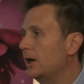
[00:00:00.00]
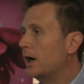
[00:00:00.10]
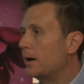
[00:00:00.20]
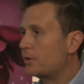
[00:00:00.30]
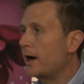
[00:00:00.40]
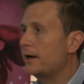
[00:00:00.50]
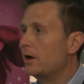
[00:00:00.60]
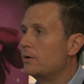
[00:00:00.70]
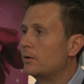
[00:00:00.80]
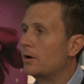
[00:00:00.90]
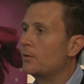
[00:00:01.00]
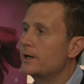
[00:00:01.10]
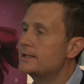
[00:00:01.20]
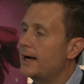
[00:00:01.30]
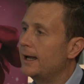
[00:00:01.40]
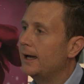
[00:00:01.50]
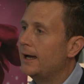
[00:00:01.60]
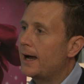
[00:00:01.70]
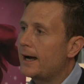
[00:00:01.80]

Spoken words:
a brand owner or a retailer,